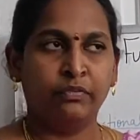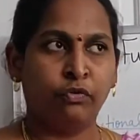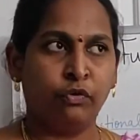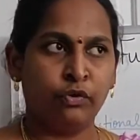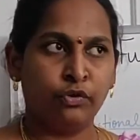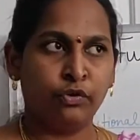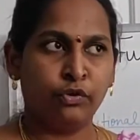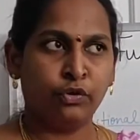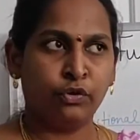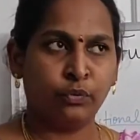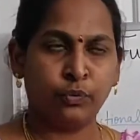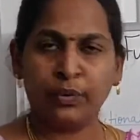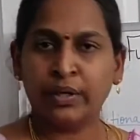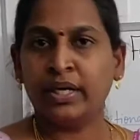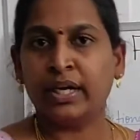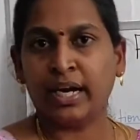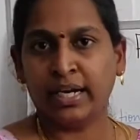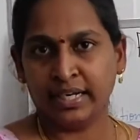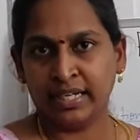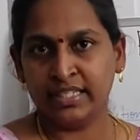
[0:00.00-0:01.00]
For your
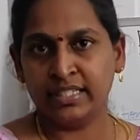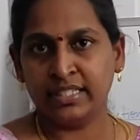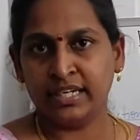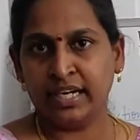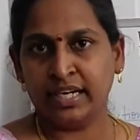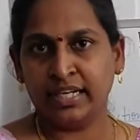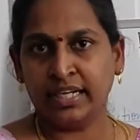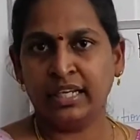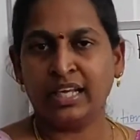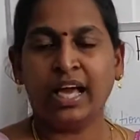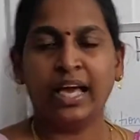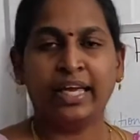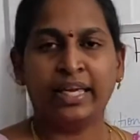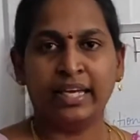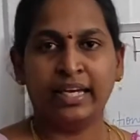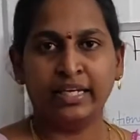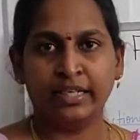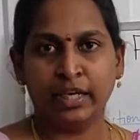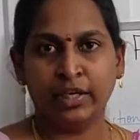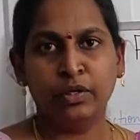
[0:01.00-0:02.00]
quick understanding, I
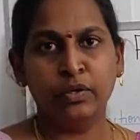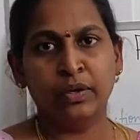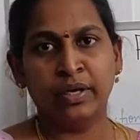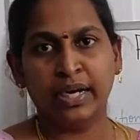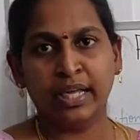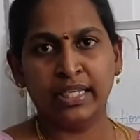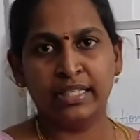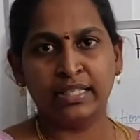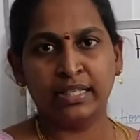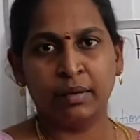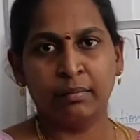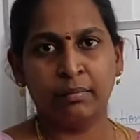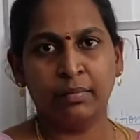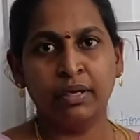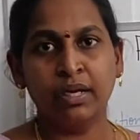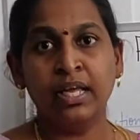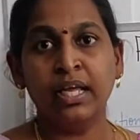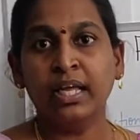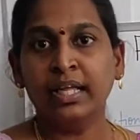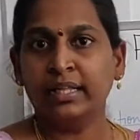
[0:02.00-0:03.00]
can tell you an
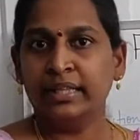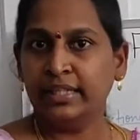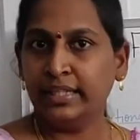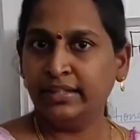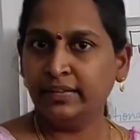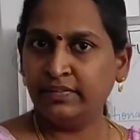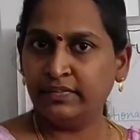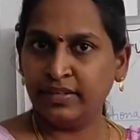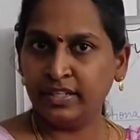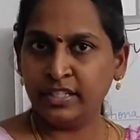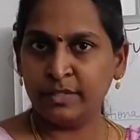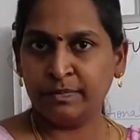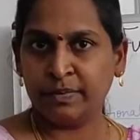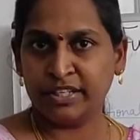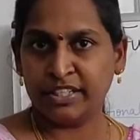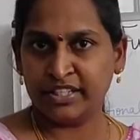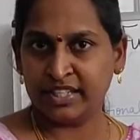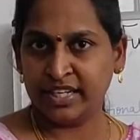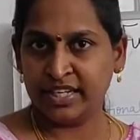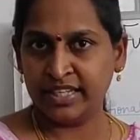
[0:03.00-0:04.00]
example, the different
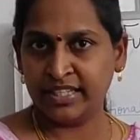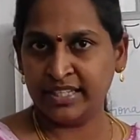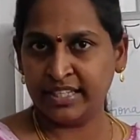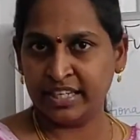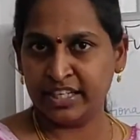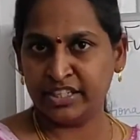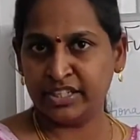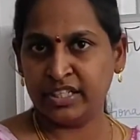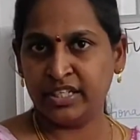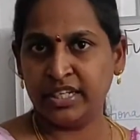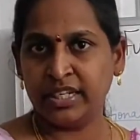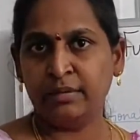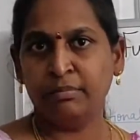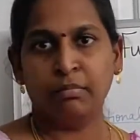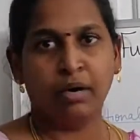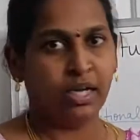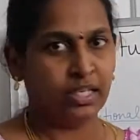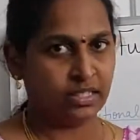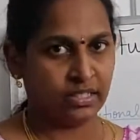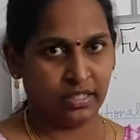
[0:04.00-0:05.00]
specialization
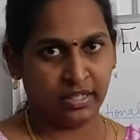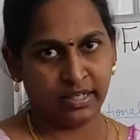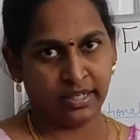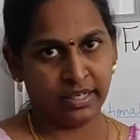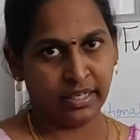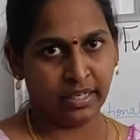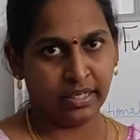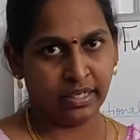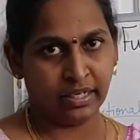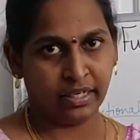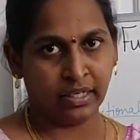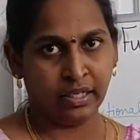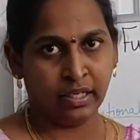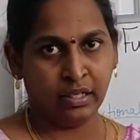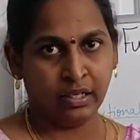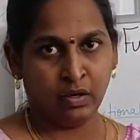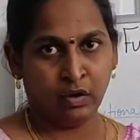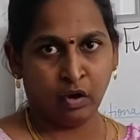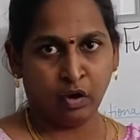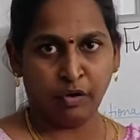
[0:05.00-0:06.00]
in master degree
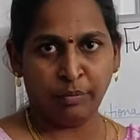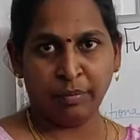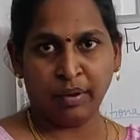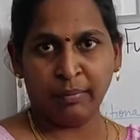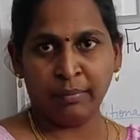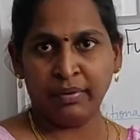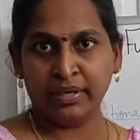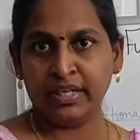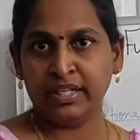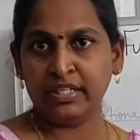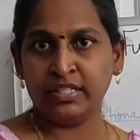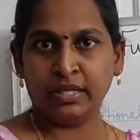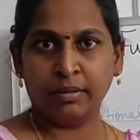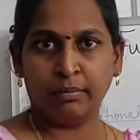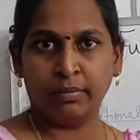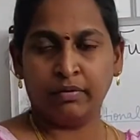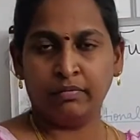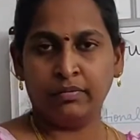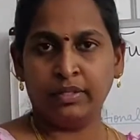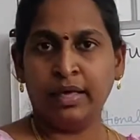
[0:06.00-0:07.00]
or maybe in
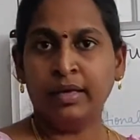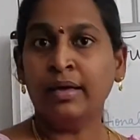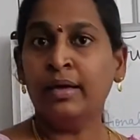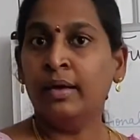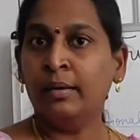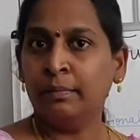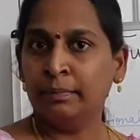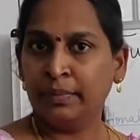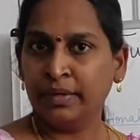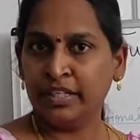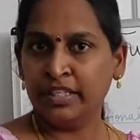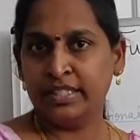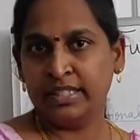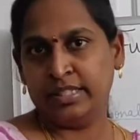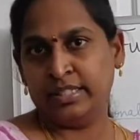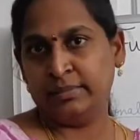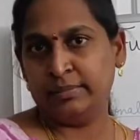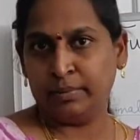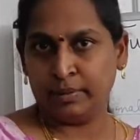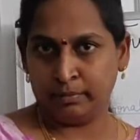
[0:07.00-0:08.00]
some of the P
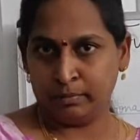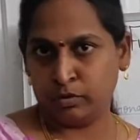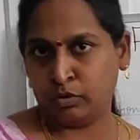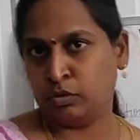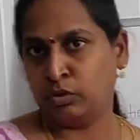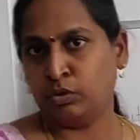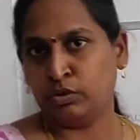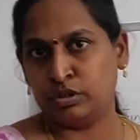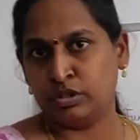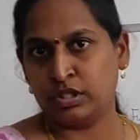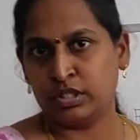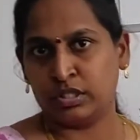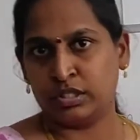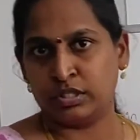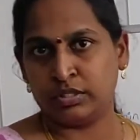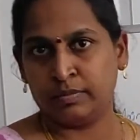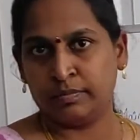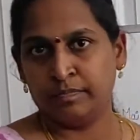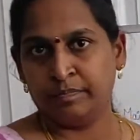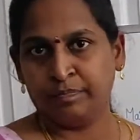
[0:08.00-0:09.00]
G diploma
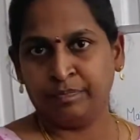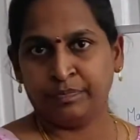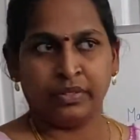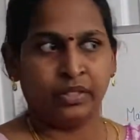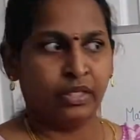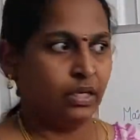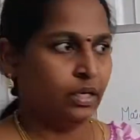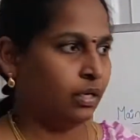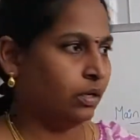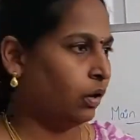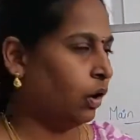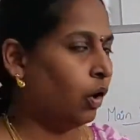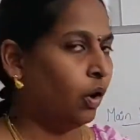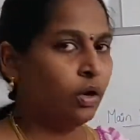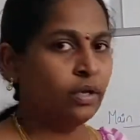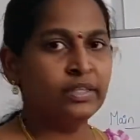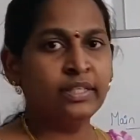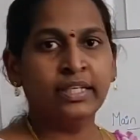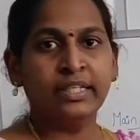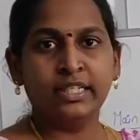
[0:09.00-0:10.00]
courses. Uh,
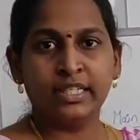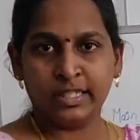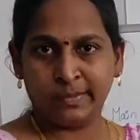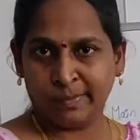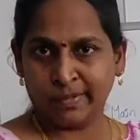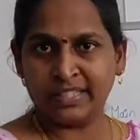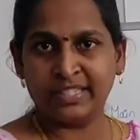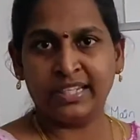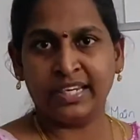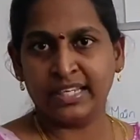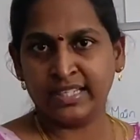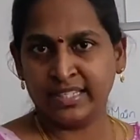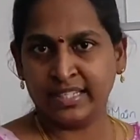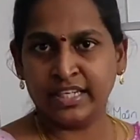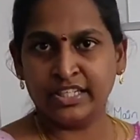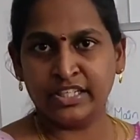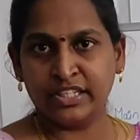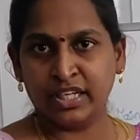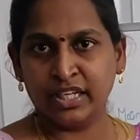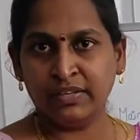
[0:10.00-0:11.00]
all the
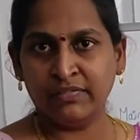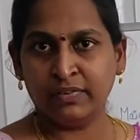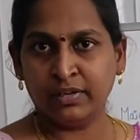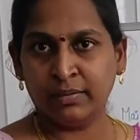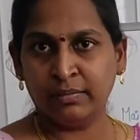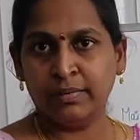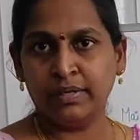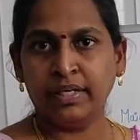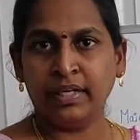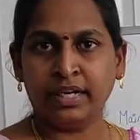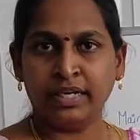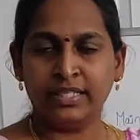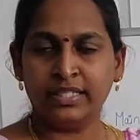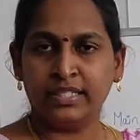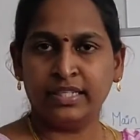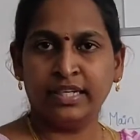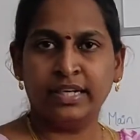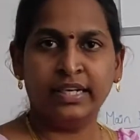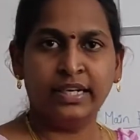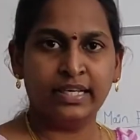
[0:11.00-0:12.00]
specialization will be
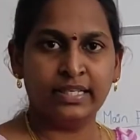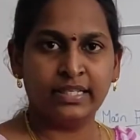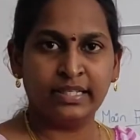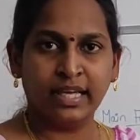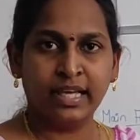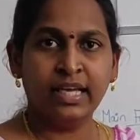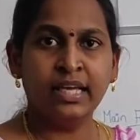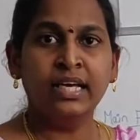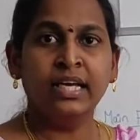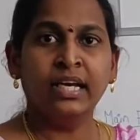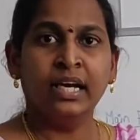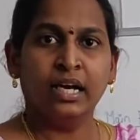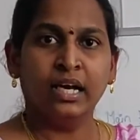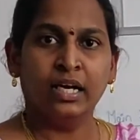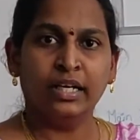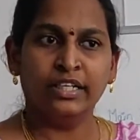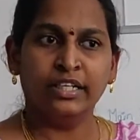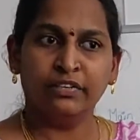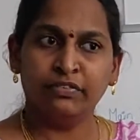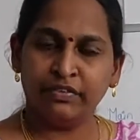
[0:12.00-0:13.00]
considered as a
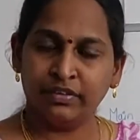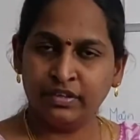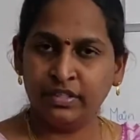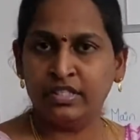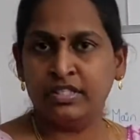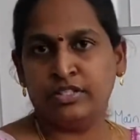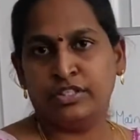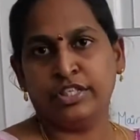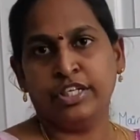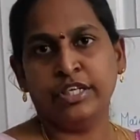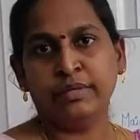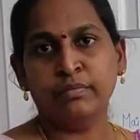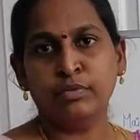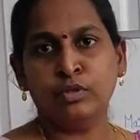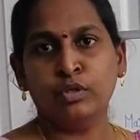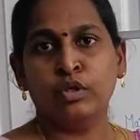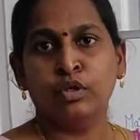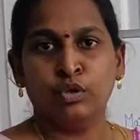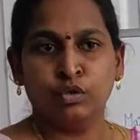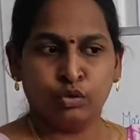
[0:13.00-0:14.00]
uh, different
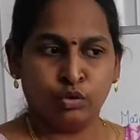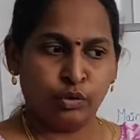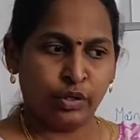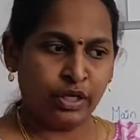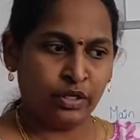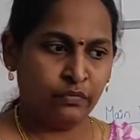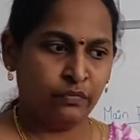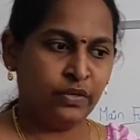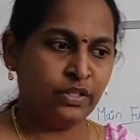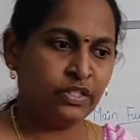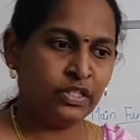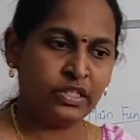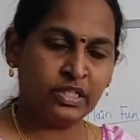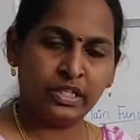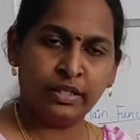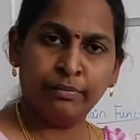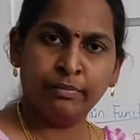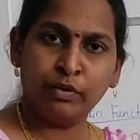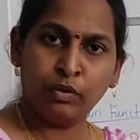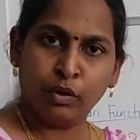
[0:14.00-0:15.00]
streams. So in which
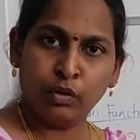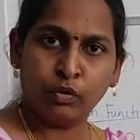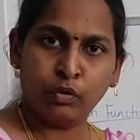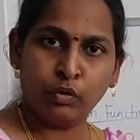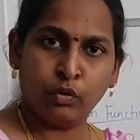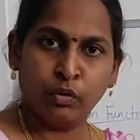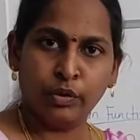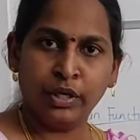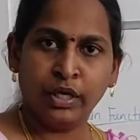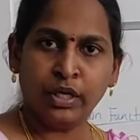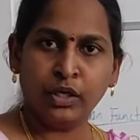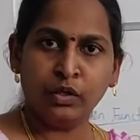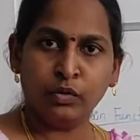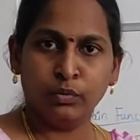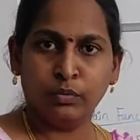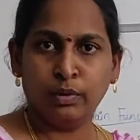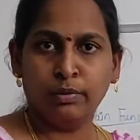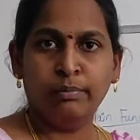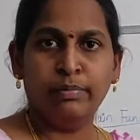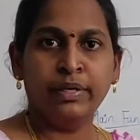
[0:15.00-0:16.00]
stream you are going,
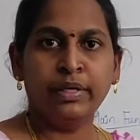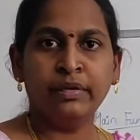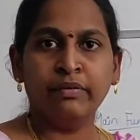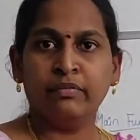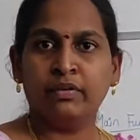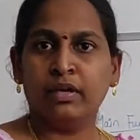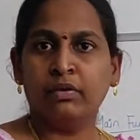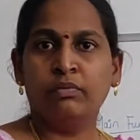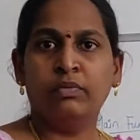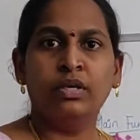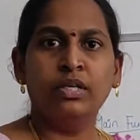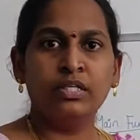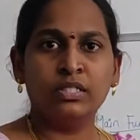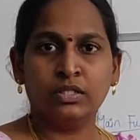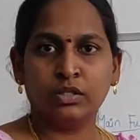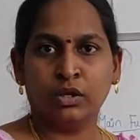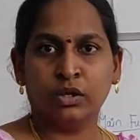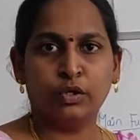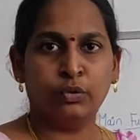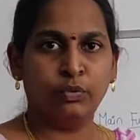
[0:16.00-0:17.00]
you will be well
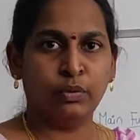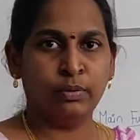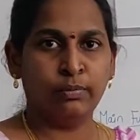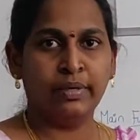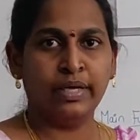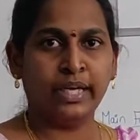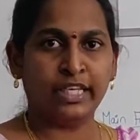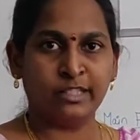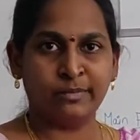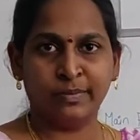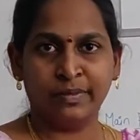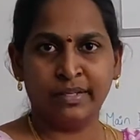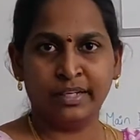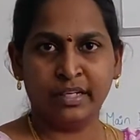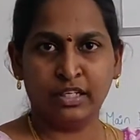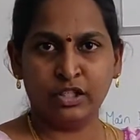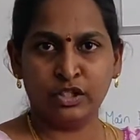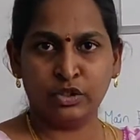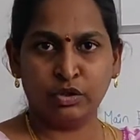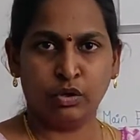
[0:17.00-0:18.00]
versed or you will be
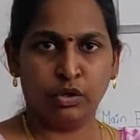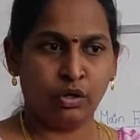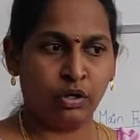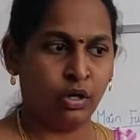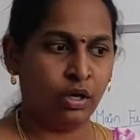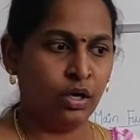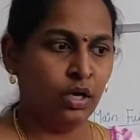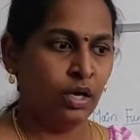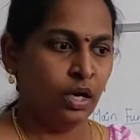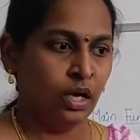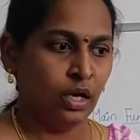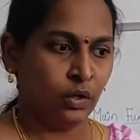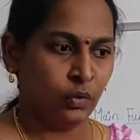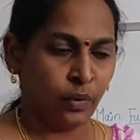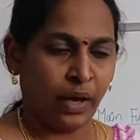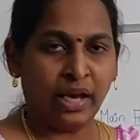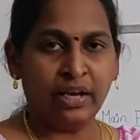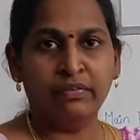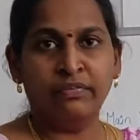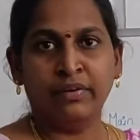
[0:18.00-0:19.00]
experienced or uh,
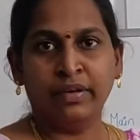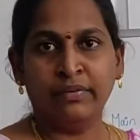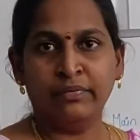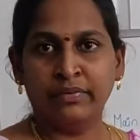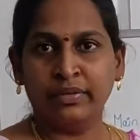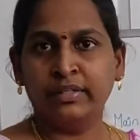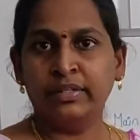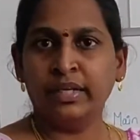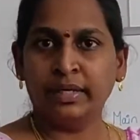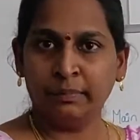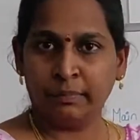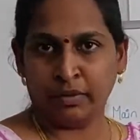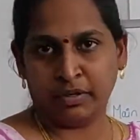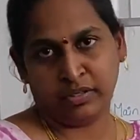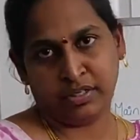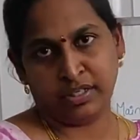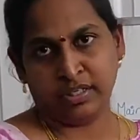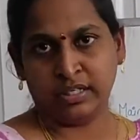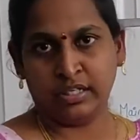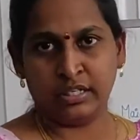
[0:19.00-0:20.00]
qualified with that
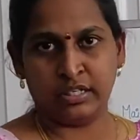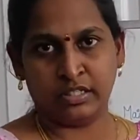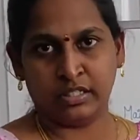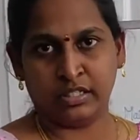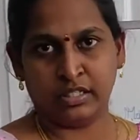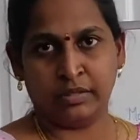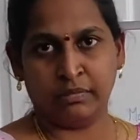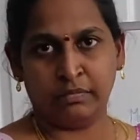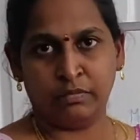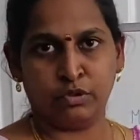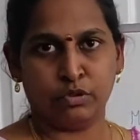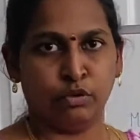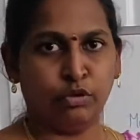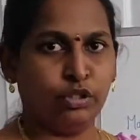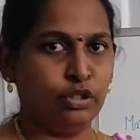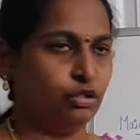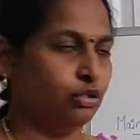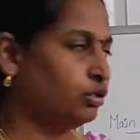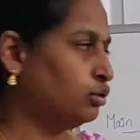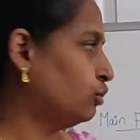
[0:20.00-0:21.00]
particular stream. So
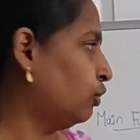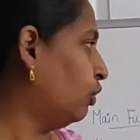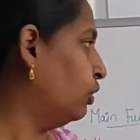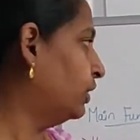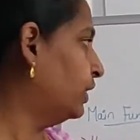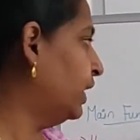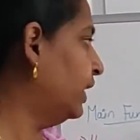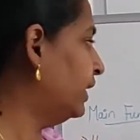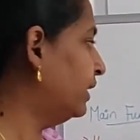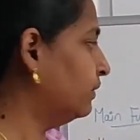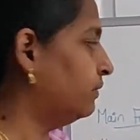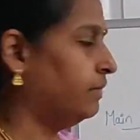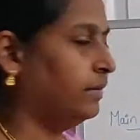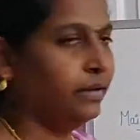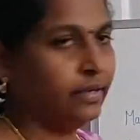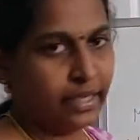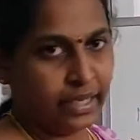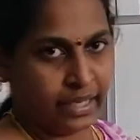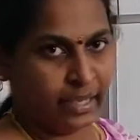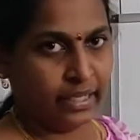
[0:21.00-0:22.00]
this is all the different